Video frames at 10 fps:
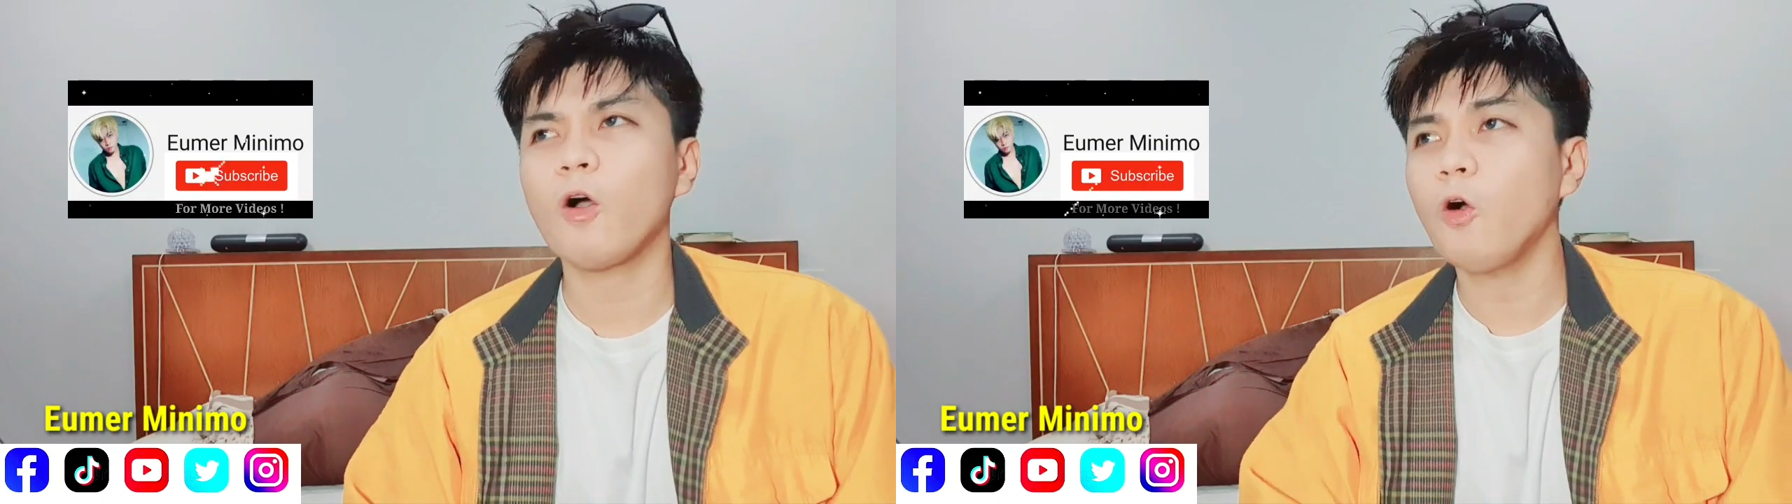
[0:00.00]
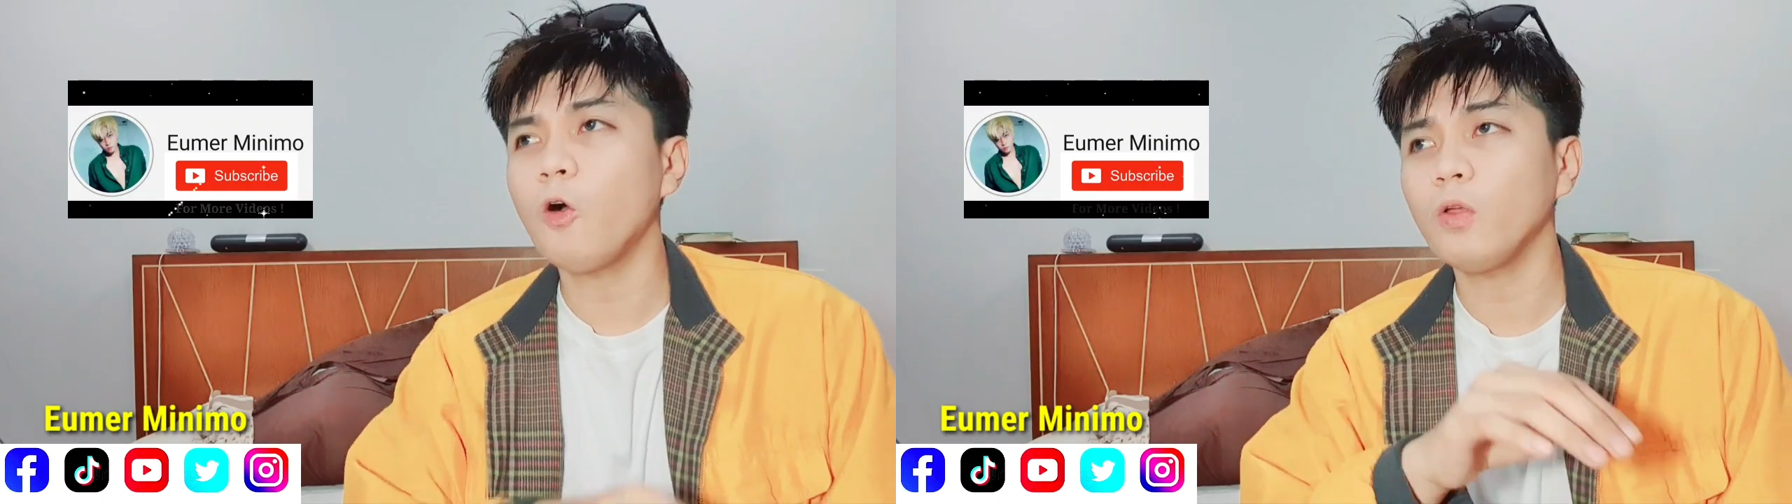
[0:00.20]

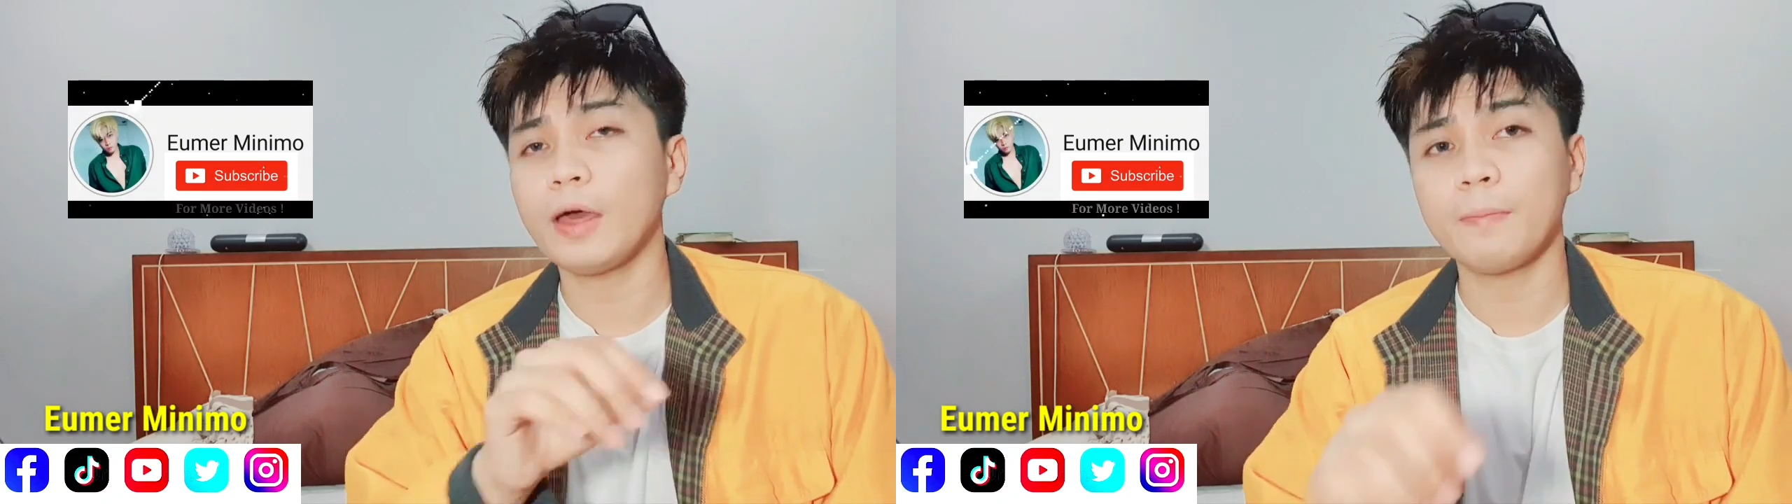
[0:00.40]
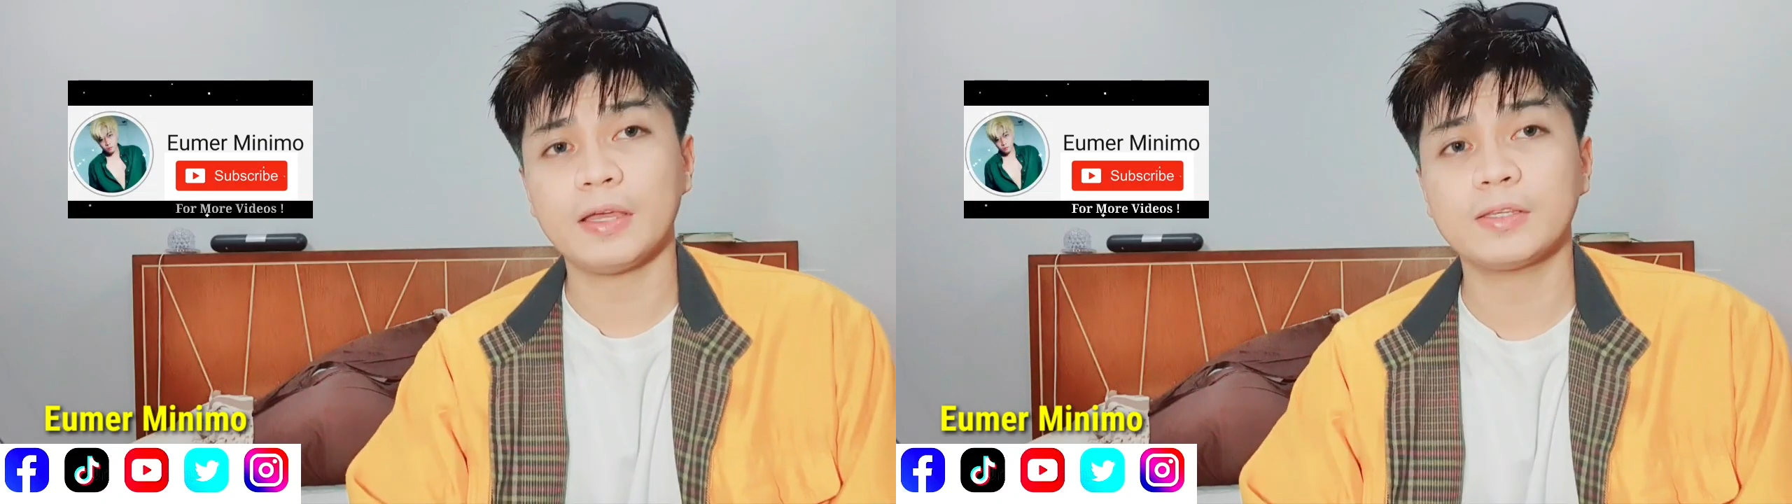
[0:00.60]
all
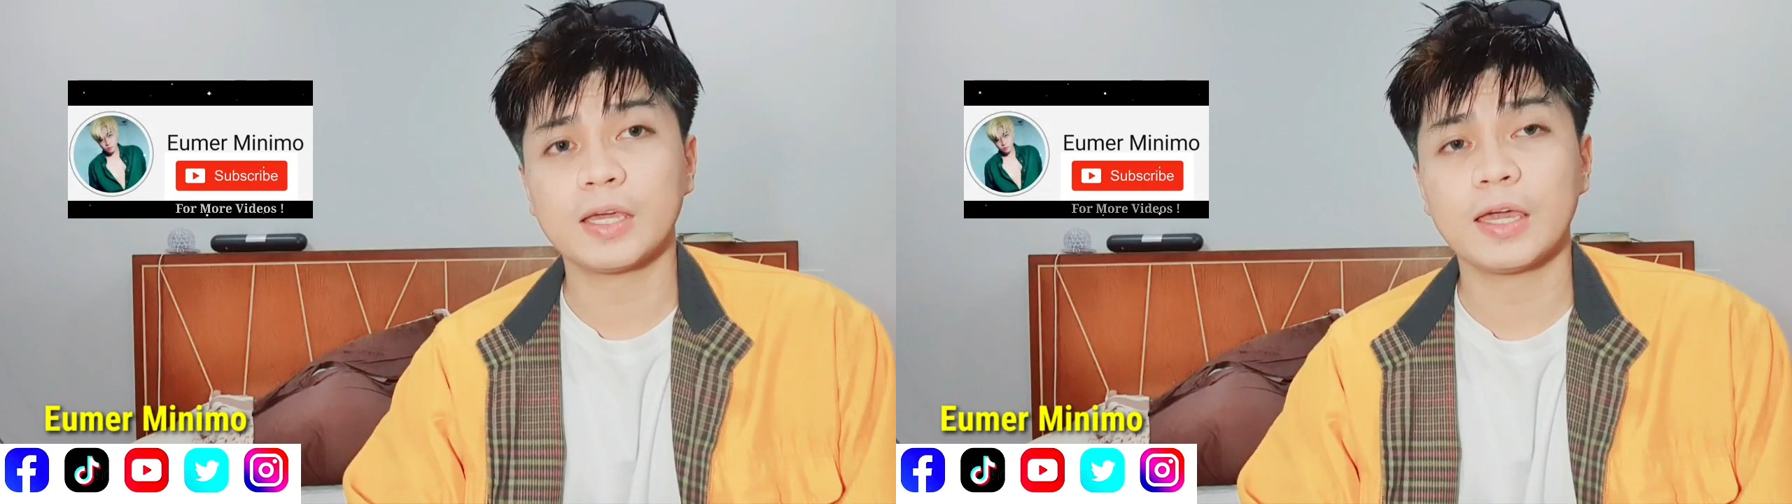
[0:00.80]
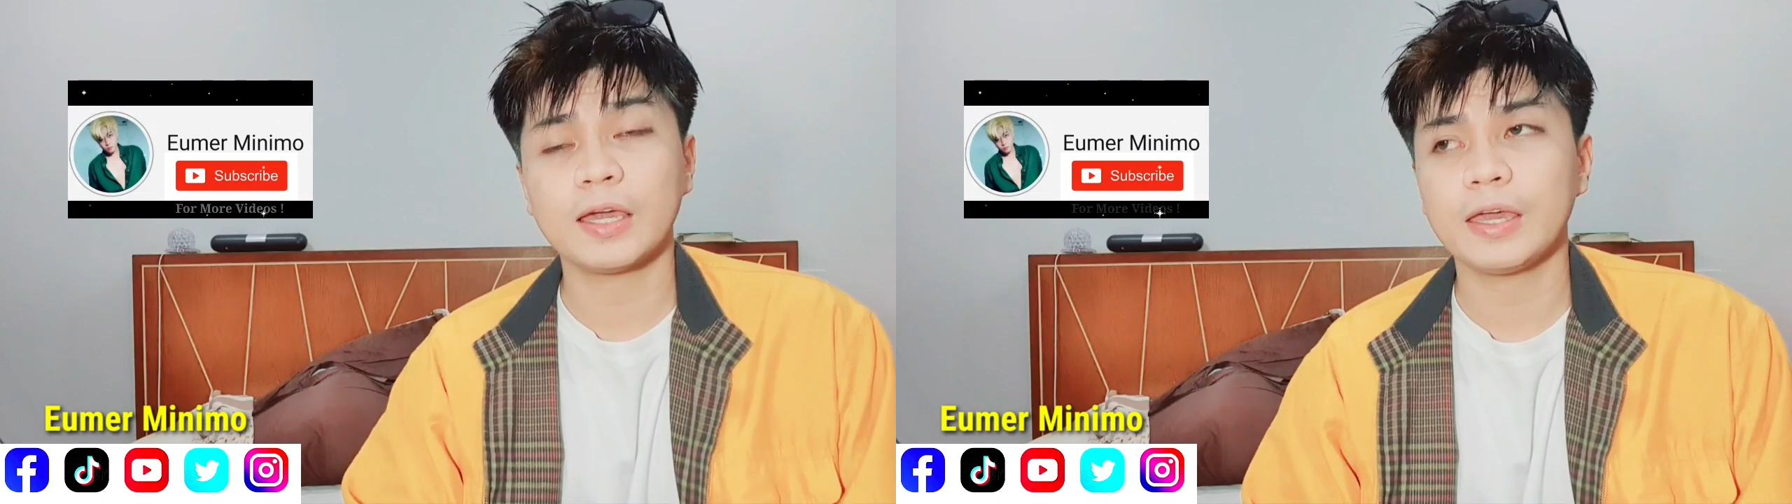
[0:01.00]
amazing.